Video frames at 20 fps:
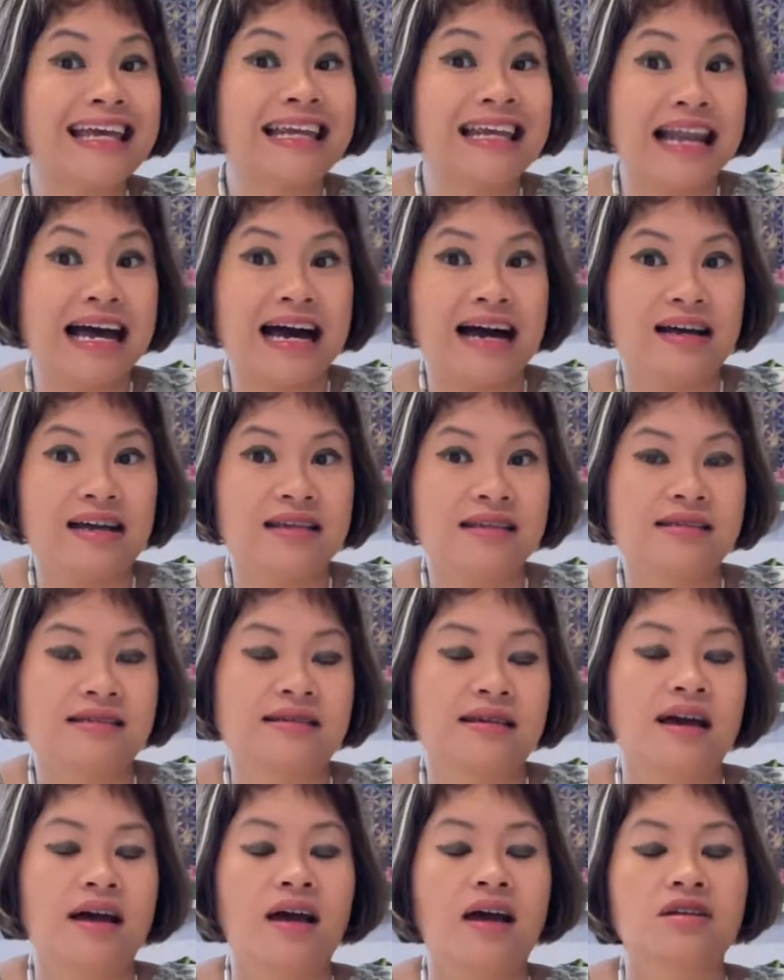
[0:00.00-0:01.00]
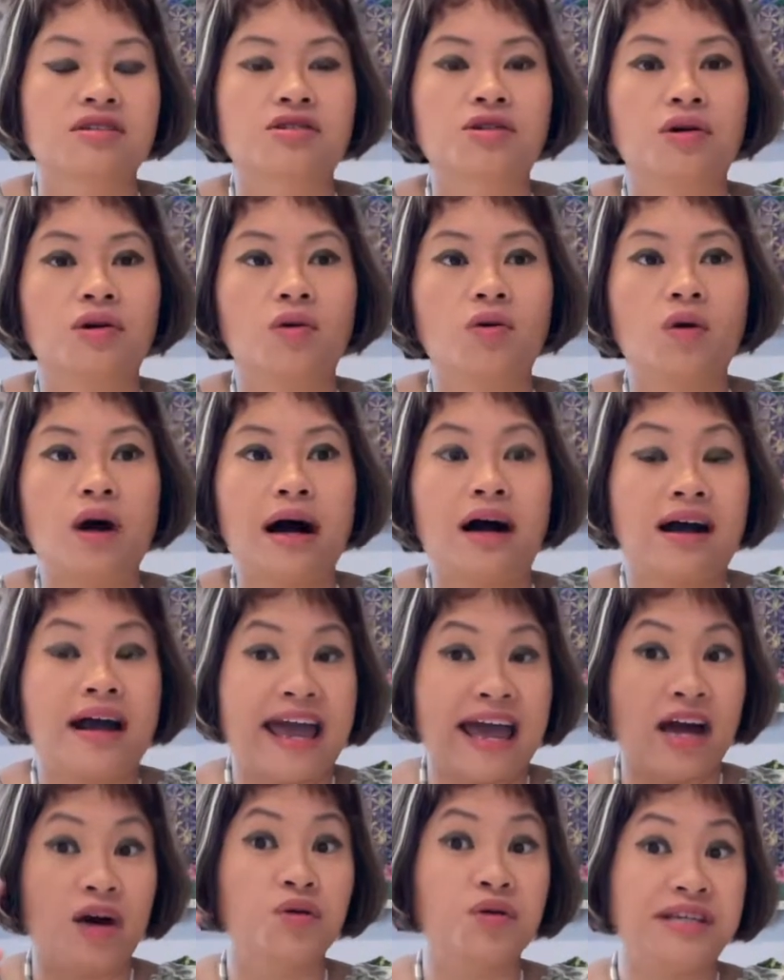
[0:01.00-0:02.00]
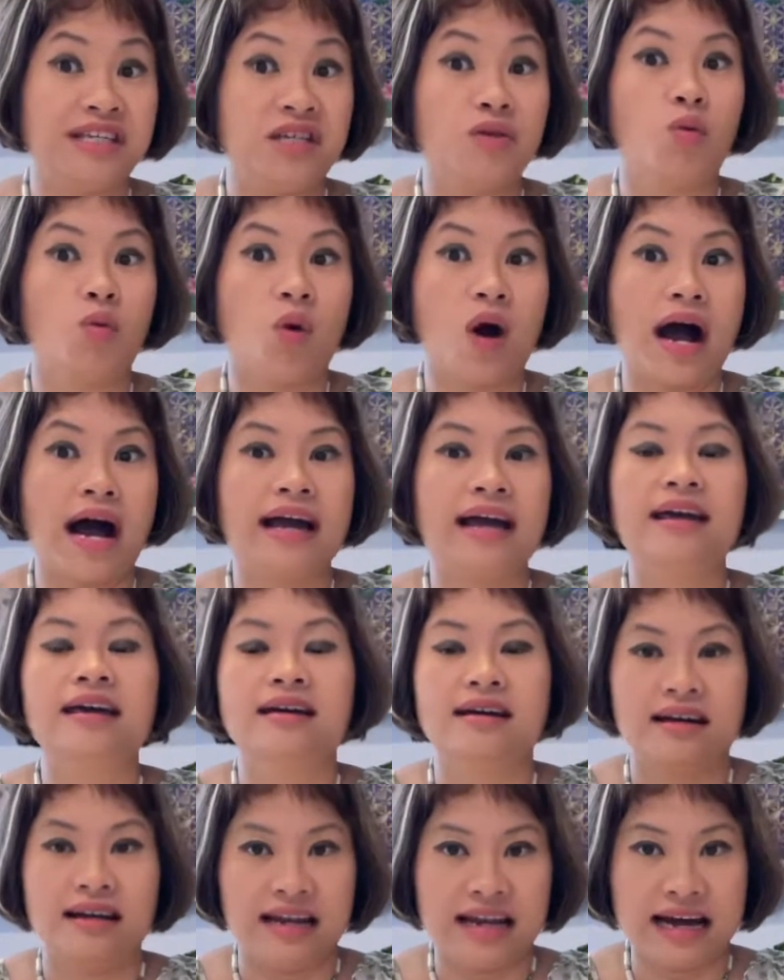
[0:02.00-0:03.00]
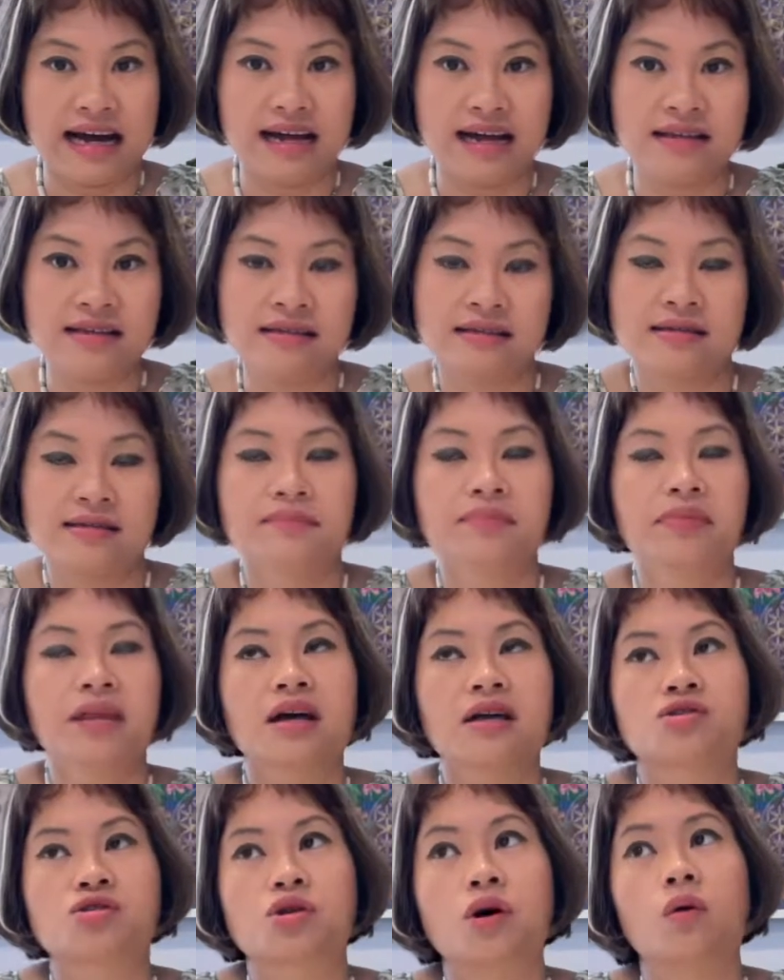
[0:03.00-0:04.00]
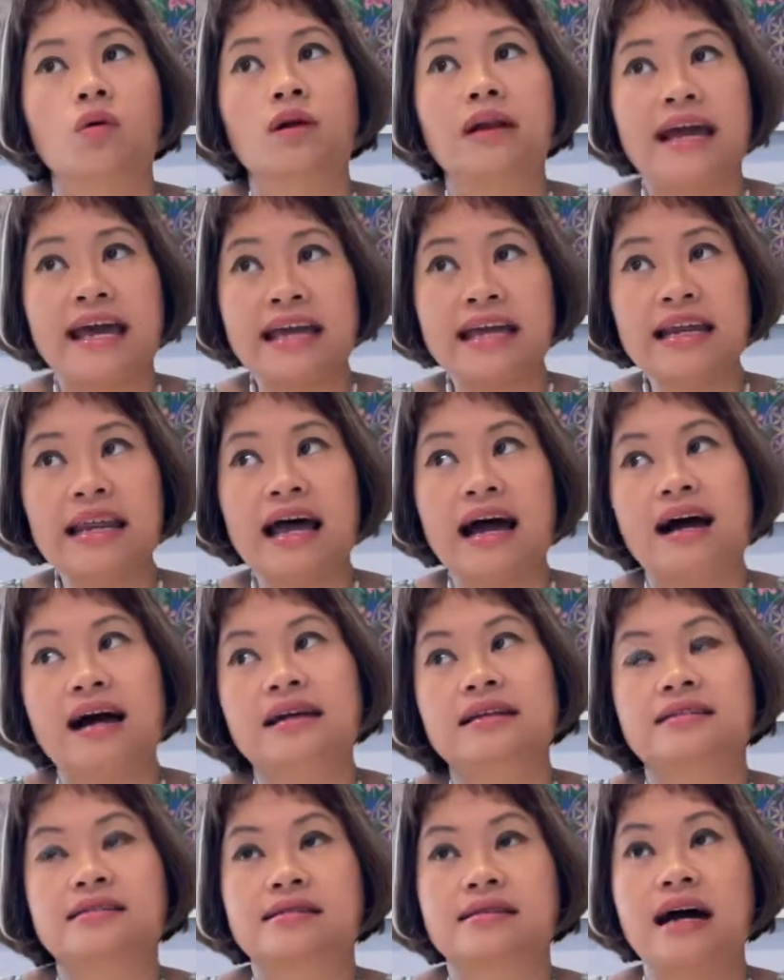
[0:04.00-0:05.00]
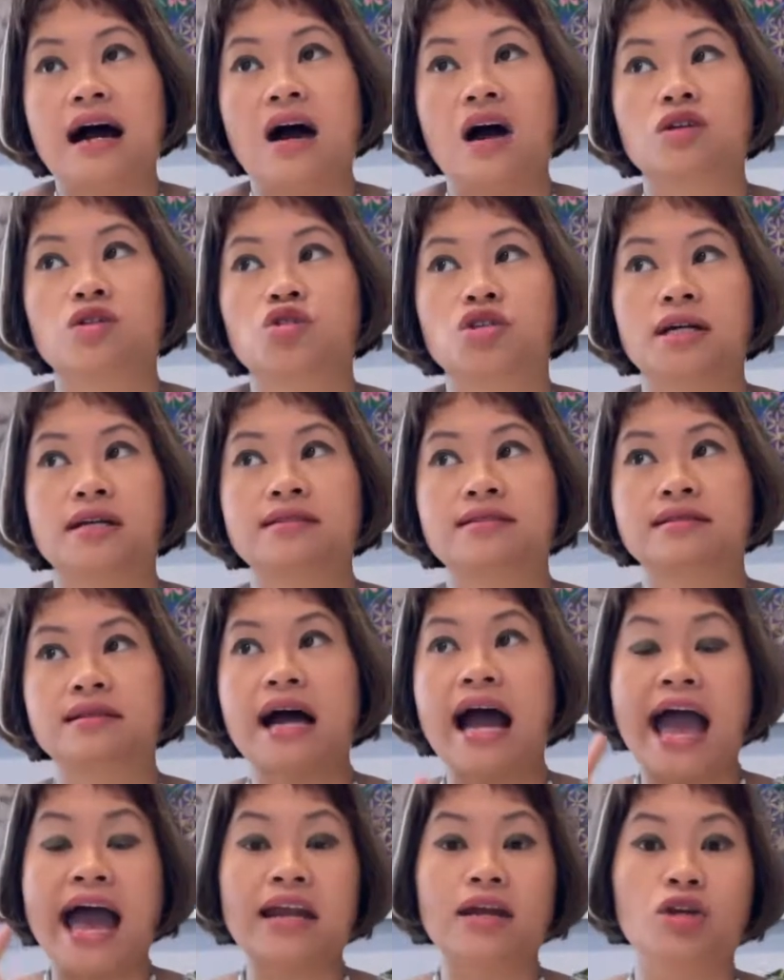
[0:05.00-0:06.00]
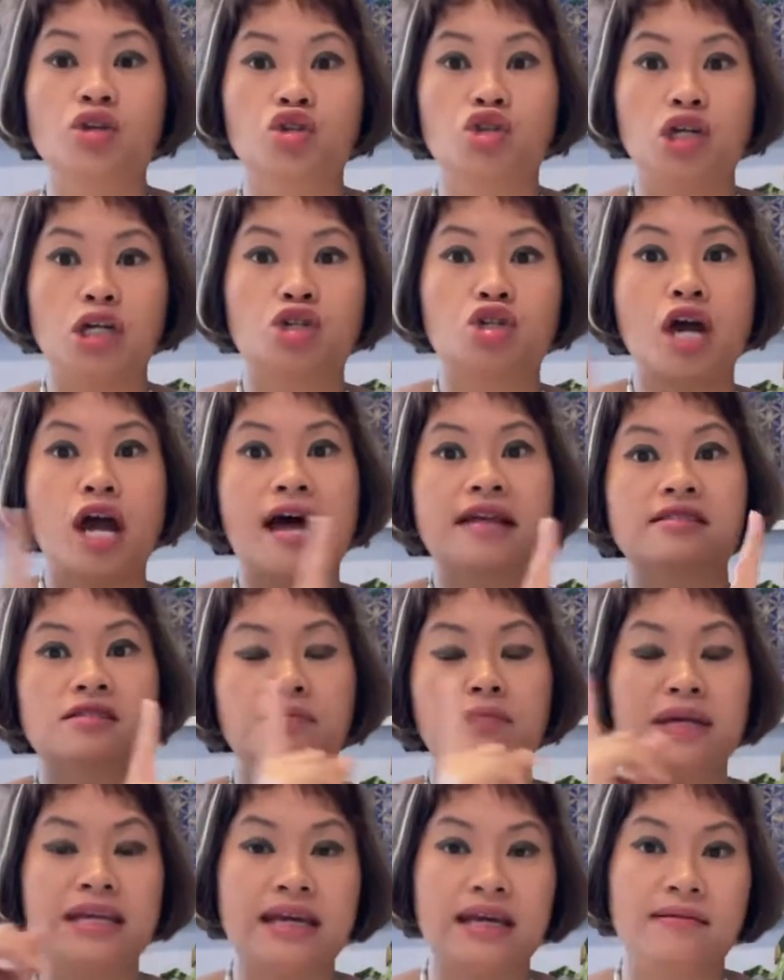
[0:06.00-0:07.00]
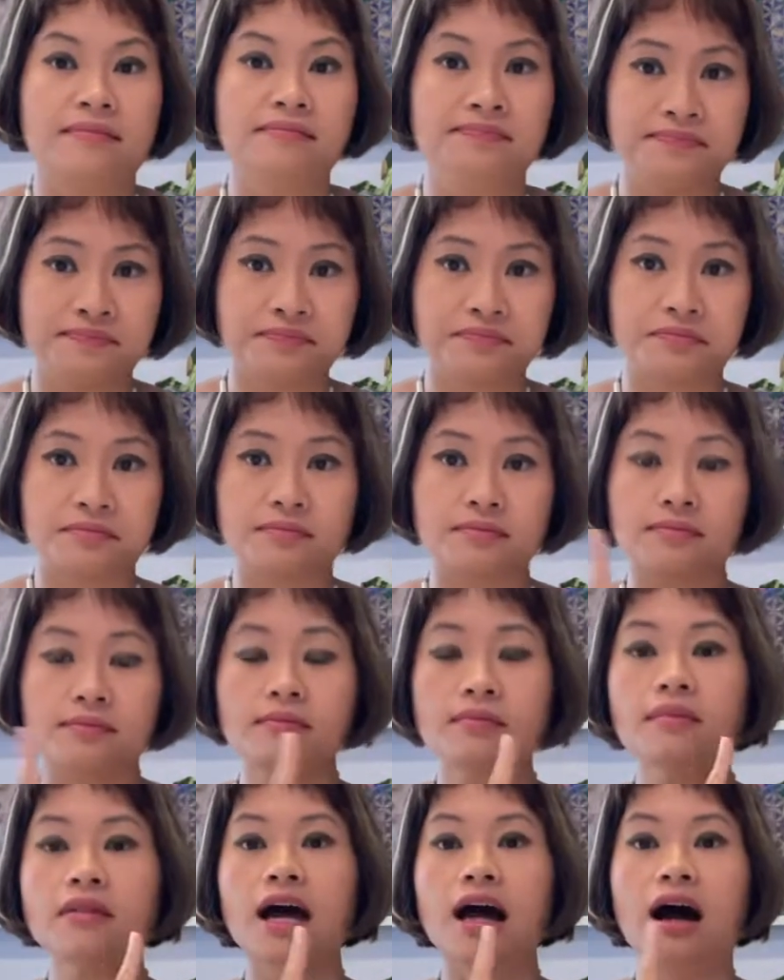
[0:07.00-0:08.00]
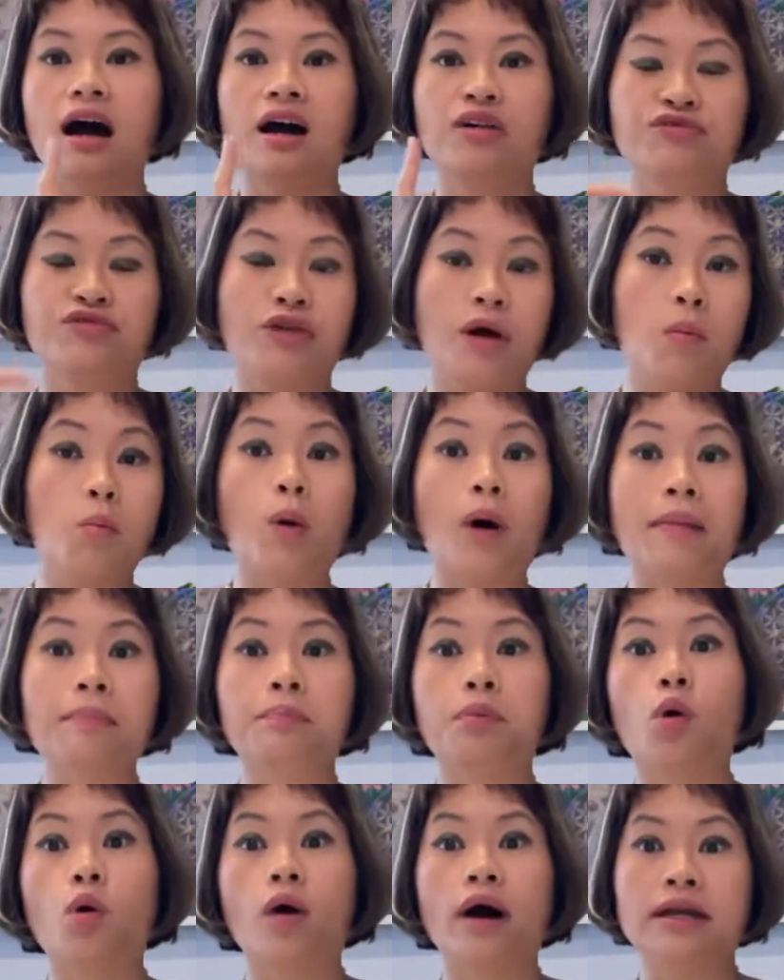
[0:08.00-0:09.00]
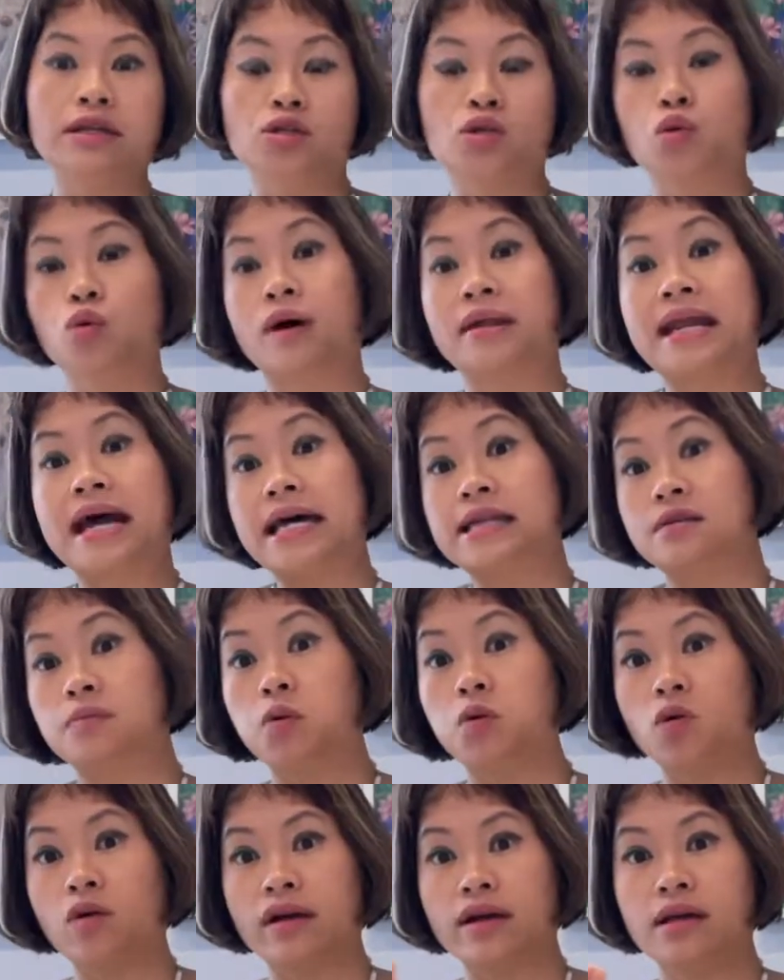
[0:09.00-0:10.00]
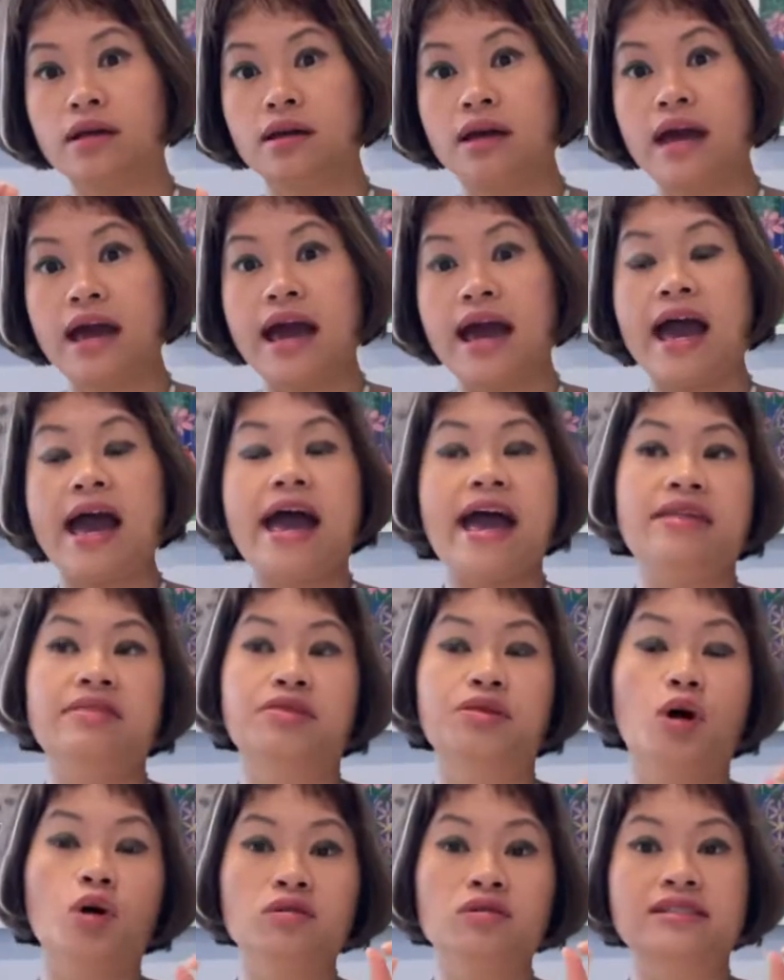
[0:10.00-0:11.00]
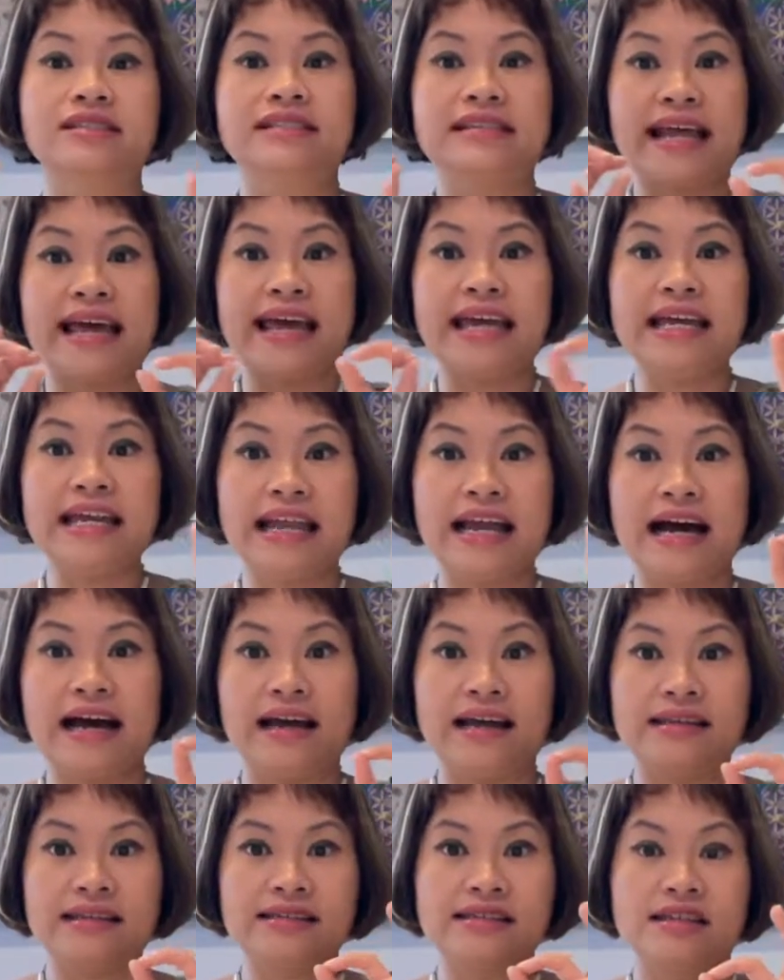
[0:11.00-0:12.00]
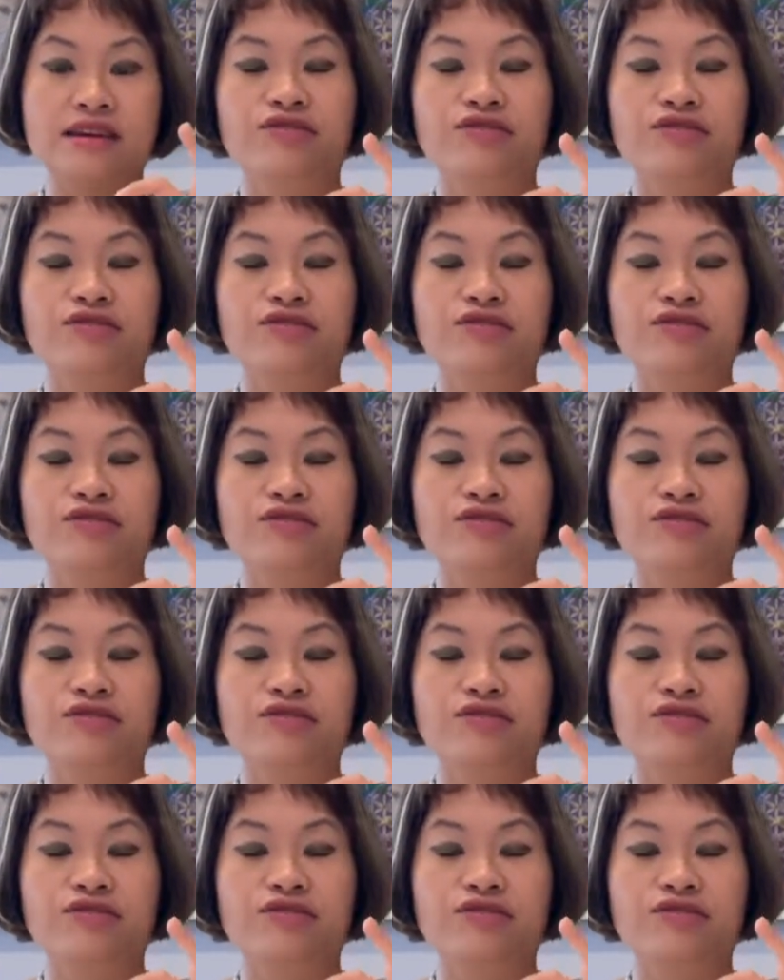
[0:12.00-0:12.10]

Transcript: lines. So LEY lines. So ley lines are just energy transmitting from one point to another point. And those ley lines